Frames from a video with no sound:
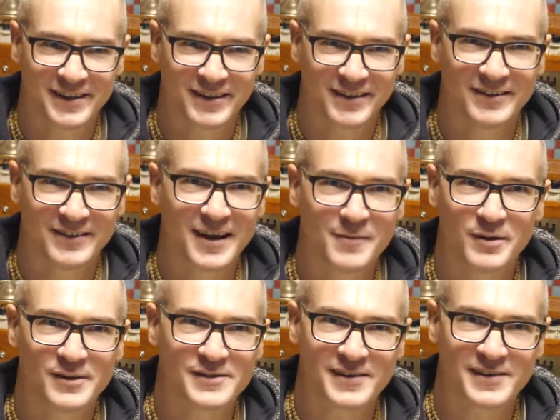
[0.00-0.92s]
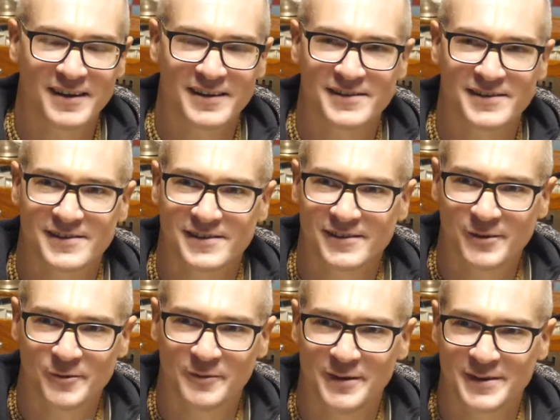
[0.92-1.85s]
double size
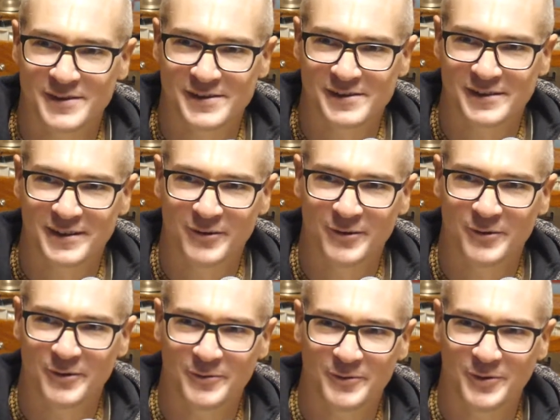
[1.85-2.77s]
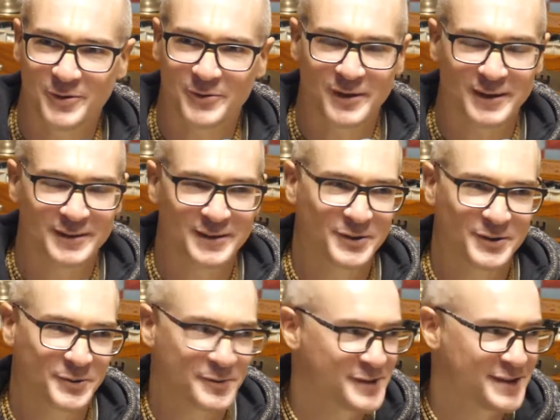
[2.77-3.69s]
of this of other
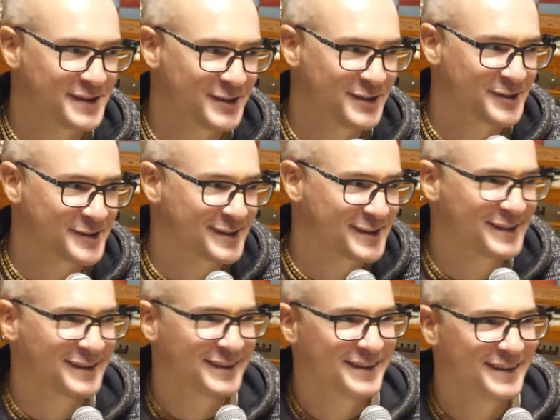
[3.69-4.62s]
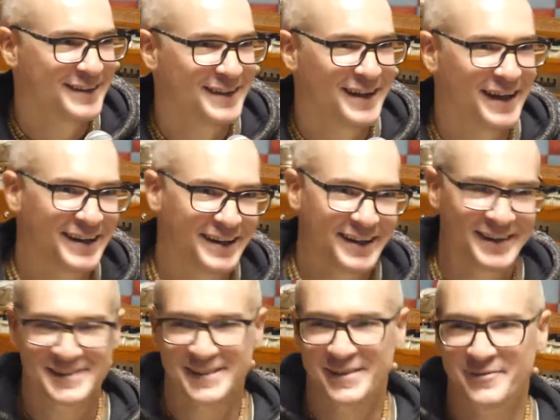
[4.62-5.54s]
two CEOs, and he
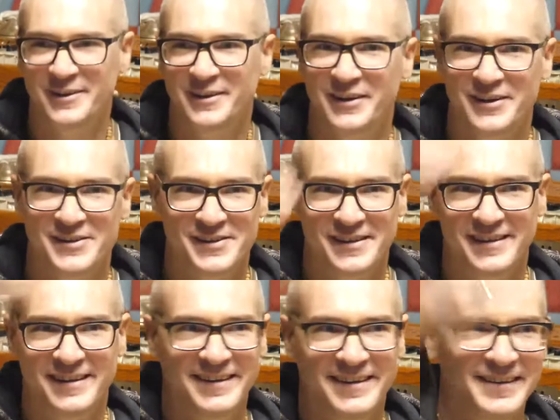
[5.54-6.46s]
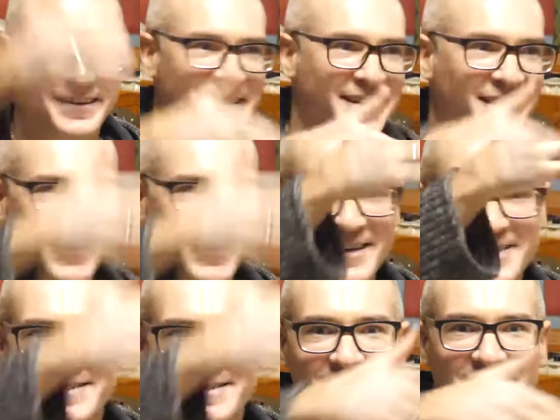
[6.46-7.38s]
has everything is in
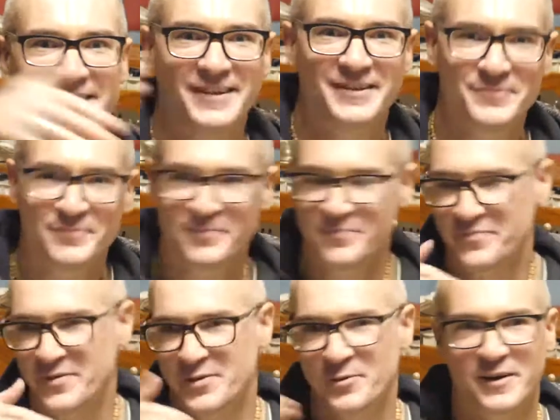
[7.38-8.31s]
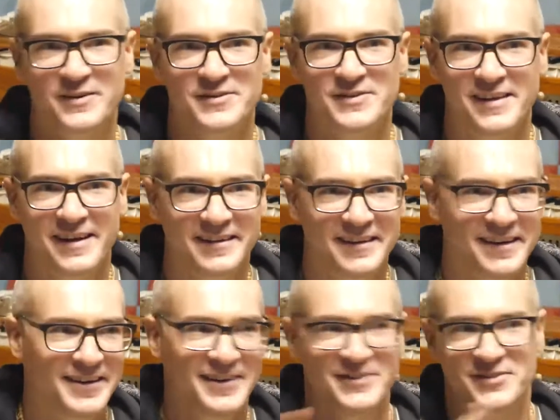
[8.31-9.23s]
glass, and then you can stand
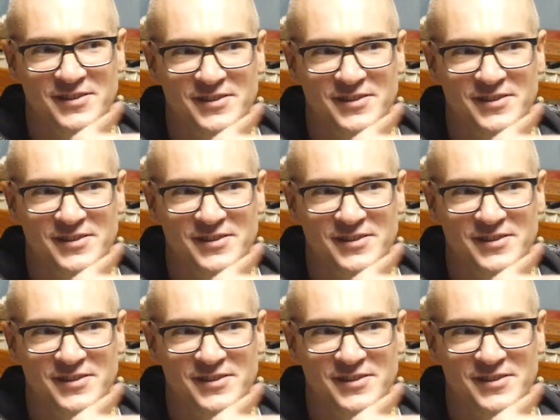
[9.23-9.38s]
there and see